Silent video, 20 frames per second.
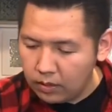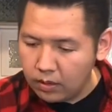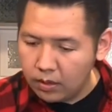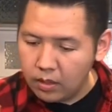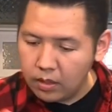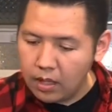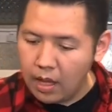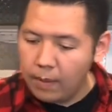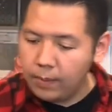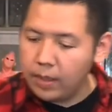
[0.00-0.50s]

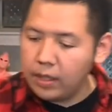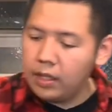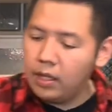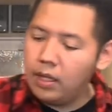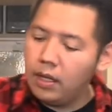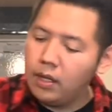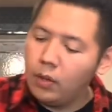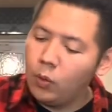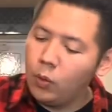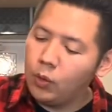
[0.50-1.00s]
I'm
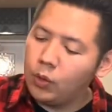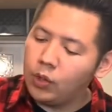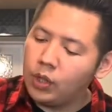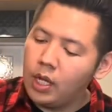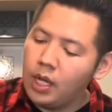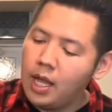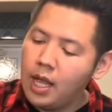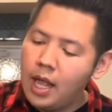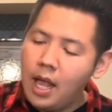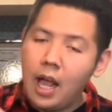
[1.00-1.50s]
gonna use
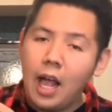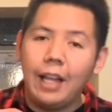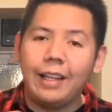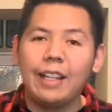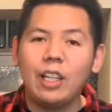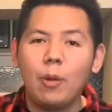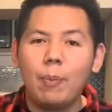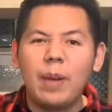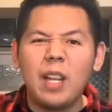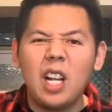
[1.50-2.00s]
a
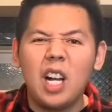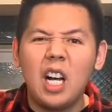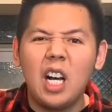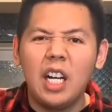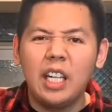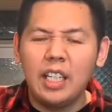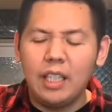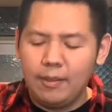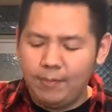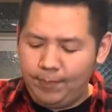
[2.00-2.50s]
little bit of
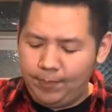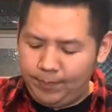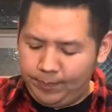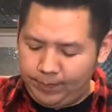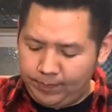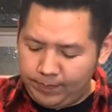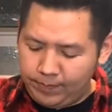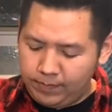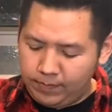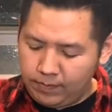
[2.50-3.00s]
honey.
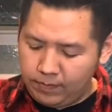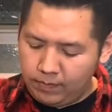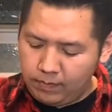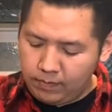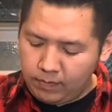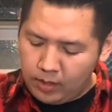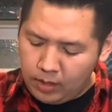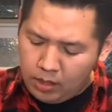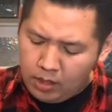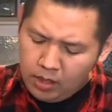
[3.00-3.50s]

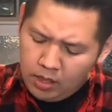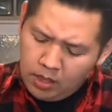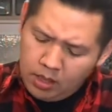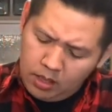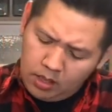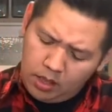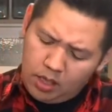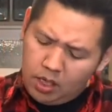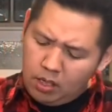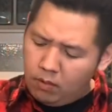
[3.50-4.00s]

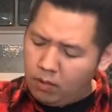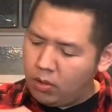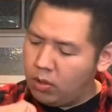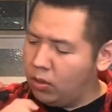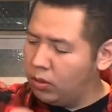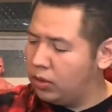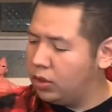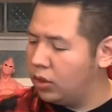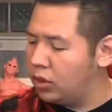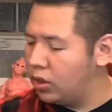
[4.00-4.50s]
Damn,
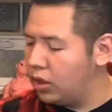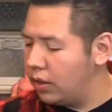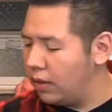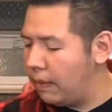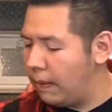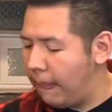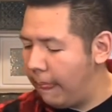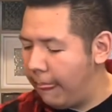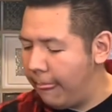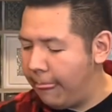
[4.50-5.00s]
close this shit.
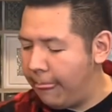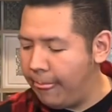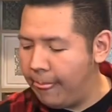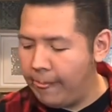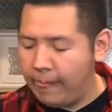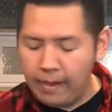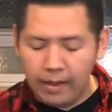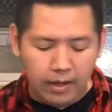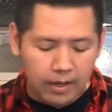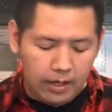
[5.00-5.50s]

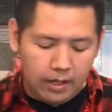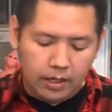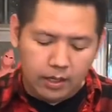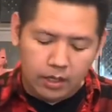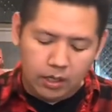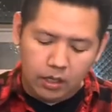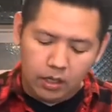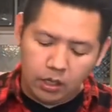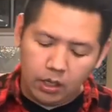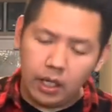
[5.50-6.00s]

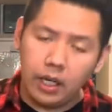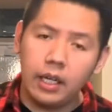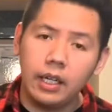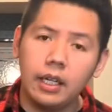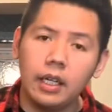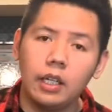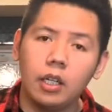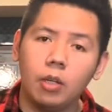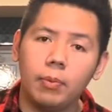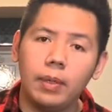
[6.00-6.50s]
You're gonna need
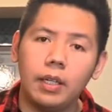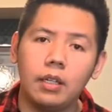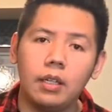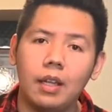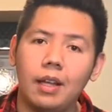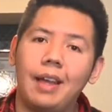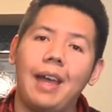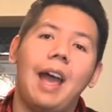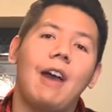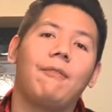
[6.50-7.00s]
a little bit,
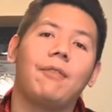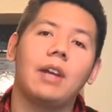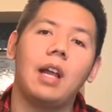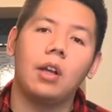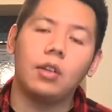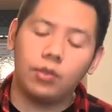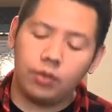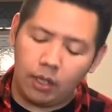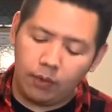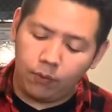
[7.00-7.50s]
half an
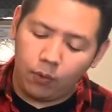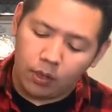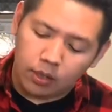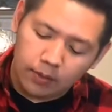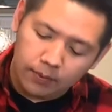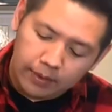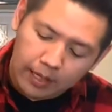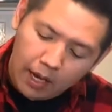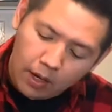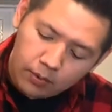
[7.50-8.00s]
ounce, 3/4
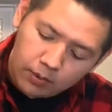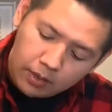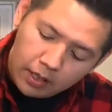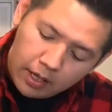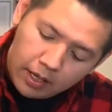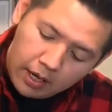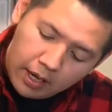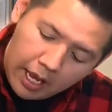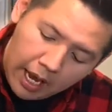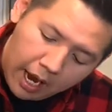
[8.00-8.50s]
of an ounce,
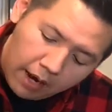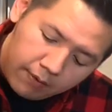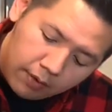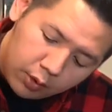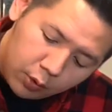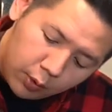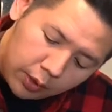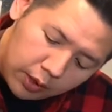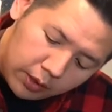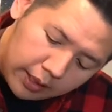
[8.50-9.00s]
however
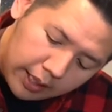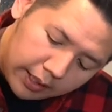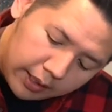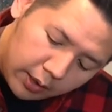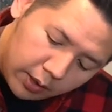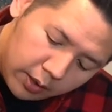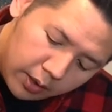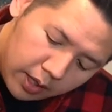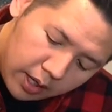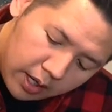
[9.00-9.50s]
sweet you like
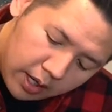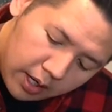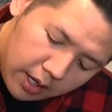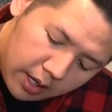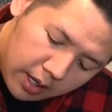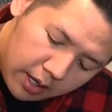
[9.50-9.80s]
your